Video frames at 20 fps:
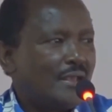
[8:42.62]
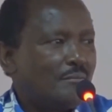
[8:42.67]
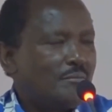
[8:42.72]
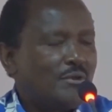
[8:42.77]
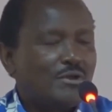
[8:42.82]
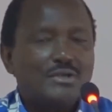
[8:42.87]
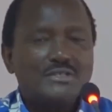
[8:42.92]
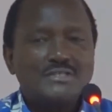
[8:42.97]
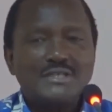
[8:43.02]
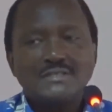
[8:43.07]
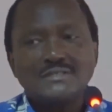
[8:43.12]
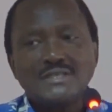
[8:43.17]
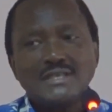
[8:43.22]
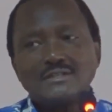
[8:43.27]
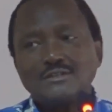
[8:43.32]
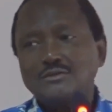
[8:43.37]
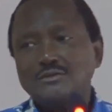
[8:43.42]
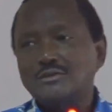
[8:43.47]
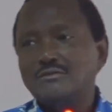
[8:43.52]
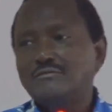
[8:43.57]
Because as I
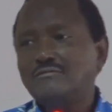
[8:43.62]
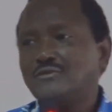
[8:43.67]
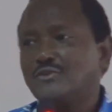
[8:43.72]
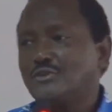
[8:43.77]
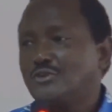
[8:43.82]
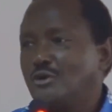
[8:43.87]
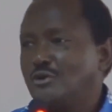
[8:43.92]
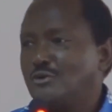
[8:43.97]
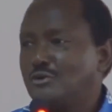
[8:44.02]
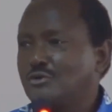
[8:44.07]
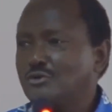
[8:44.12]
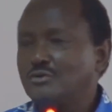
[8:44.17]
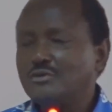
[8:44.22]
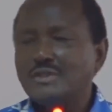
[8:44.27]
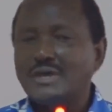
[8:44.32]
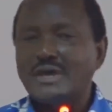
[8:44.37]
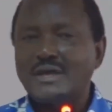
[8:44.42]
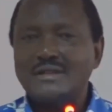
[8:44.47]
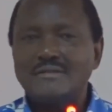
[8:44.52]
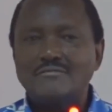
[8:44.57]
told, if you don't do
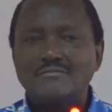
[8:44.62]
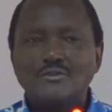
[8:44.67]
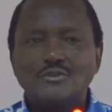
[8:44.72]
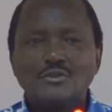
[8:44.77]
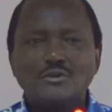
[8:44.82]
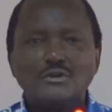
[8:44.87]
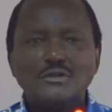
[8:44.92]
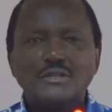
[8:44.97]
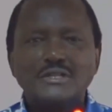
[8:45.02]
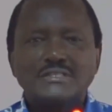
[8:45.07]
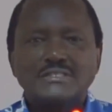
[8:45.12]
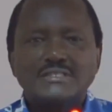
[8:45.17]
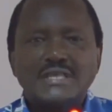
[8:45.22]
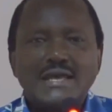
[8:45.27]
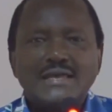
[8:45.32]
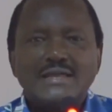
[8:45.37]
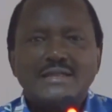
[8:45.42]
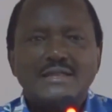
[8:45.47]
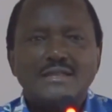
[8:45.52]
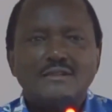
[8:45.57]
that, if you don't
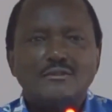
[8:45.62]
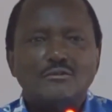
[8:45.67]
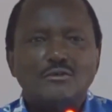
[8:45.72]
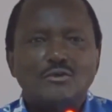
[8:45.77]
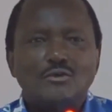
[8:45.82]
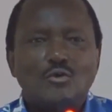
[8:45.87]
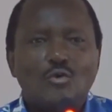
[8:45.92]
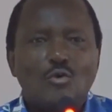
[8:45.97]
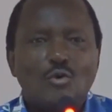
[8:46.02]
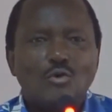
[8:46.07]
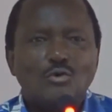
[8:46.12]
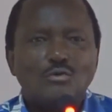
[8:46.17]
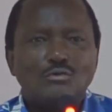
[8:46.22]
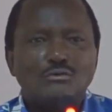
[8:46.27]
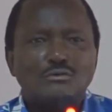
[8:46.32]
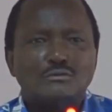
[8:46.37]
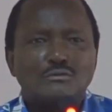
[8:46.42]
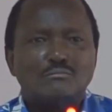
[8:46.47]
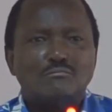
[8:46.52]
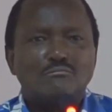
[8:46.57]
decide in your
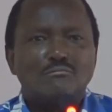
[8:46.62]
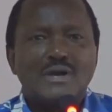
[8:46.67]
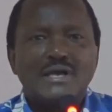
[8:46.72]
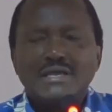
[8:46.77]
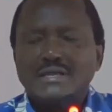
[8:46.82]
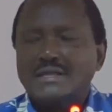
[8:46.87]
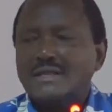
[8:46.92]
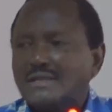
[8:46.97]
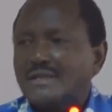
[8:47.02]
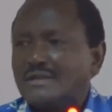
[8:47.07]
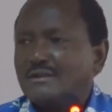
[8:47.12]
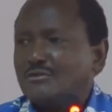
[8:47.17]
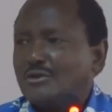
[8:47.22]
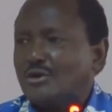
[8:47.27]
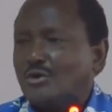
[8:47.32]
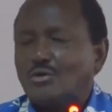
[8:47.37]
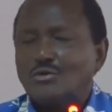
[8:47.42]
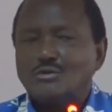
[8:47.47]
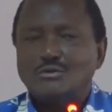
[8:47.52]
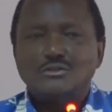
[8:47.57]
own mind and
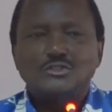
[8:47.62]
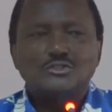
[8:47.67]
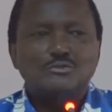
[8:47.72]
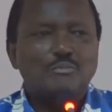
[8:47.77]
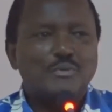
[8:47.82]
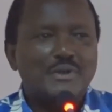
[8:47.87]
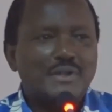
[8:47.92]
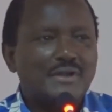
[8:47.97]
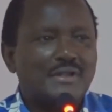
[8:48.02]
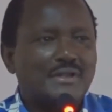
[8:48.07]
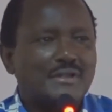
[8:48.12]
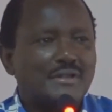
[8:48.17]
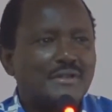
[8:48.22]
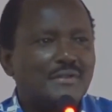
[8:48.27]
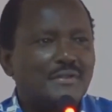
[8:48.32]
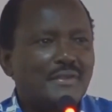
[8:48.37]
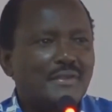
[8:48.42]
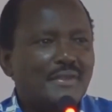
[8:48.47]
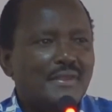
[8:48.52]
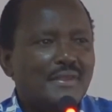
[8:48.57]
your own spirit
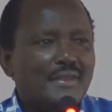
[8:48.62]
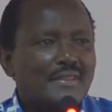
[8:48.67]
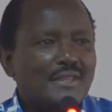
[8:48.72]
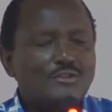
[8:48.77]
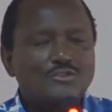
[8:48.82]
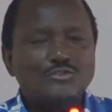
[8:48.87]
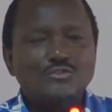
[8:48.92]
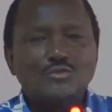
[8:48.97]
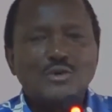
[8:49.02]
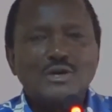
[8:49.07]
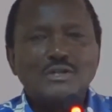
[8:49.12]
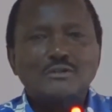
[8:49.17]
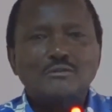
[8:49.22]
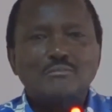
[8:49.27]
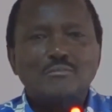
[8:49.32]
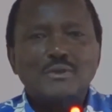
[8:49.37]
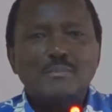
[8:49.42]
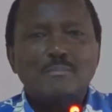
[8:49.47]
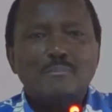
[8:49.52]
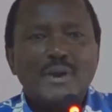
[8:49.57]
that you want
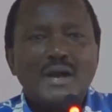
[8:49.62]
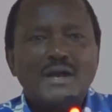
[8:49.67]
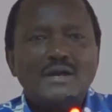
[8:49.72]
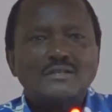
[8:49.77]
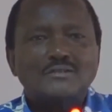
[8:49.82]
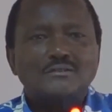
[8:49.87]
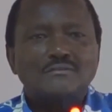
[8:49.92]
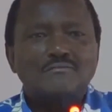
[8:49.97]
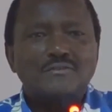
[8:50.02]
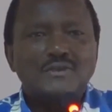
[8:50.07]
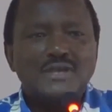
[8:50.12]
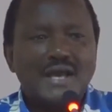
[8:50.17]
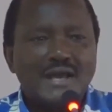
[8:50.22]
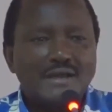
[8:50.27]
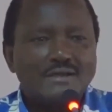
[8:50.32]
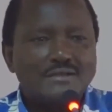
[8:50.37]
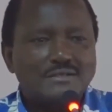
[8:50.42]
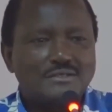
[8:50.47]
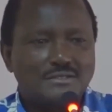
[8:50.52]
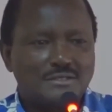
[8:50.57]
to be part of the
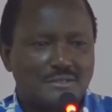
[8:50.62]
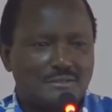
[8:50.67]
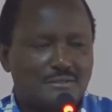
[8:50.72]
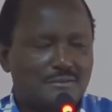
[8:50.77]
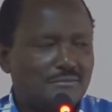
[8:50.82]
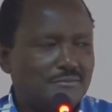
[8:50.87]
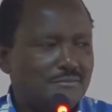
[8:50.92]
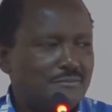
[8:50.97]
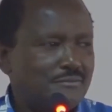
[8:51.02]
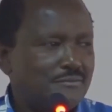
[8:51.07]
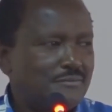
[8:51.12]
action,